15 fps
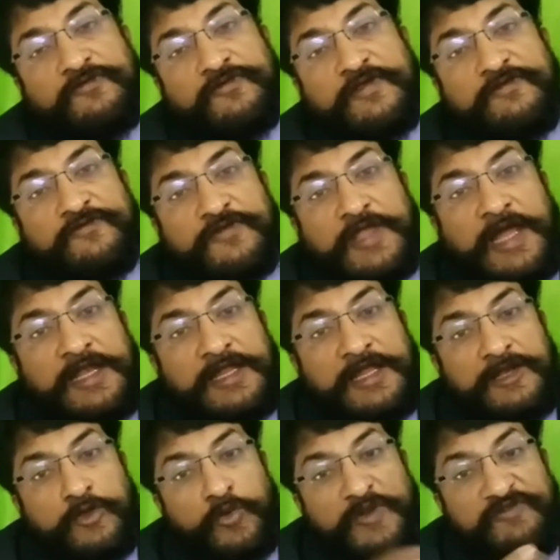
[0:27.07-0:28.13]
cyst can
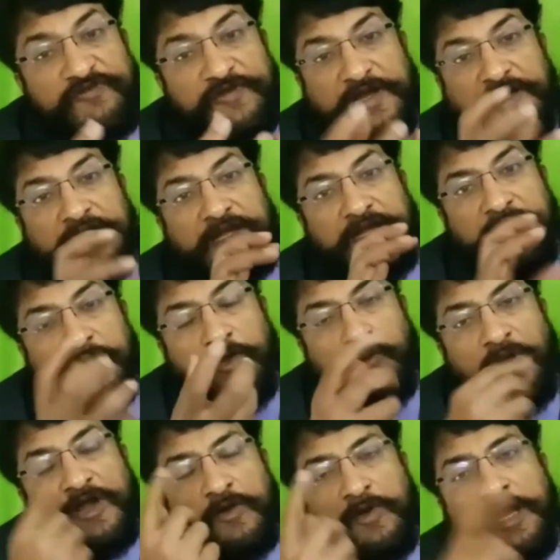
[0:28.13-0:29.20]
get twisted. Now
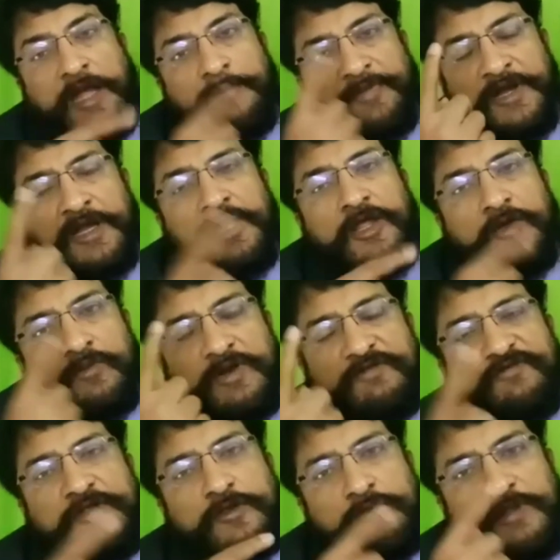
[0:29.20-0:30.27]
what will happen
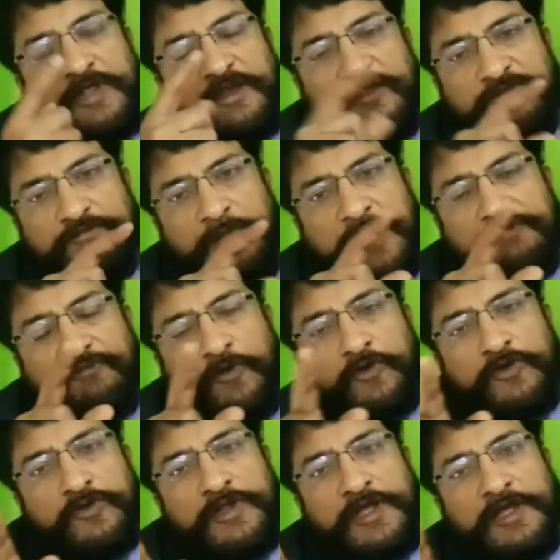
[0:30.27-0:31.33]
once there is blood flow
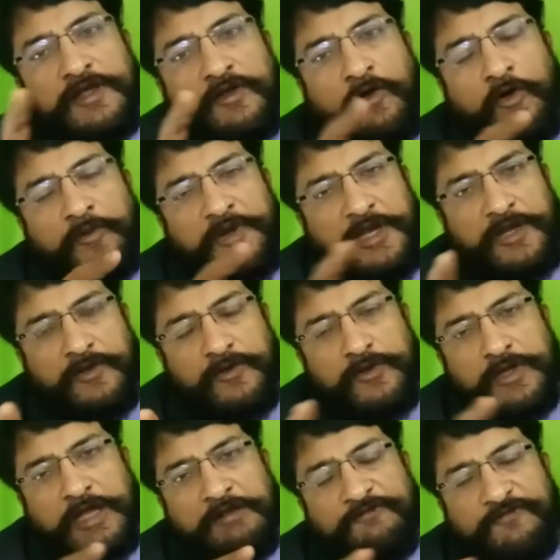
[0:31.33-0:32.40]
to the ovary?
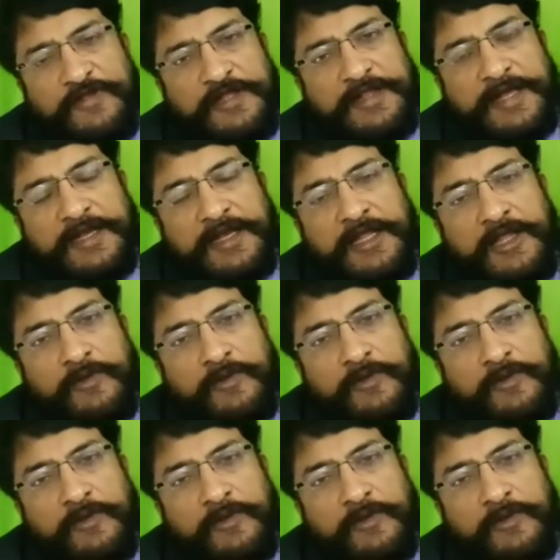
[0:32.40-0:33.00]
You can see that